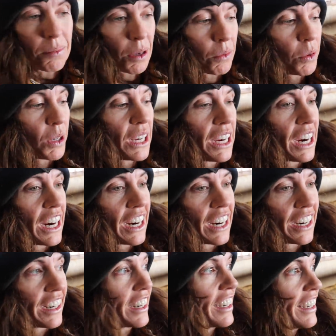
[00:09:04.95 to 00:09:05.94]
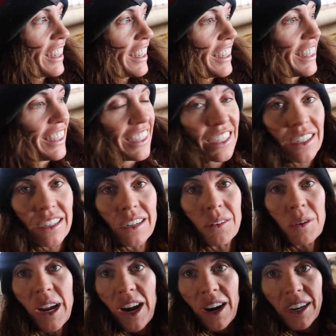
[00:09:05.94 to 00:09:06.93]
but we are
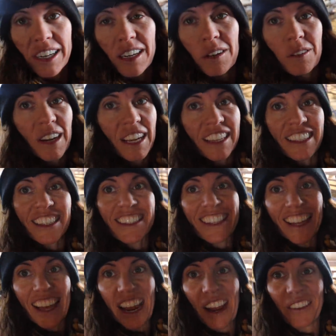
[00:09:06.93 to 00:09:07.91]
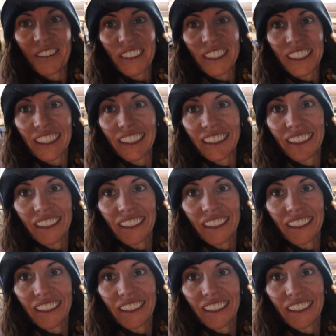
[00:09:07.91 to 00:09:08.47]
gonna weigh these lambs.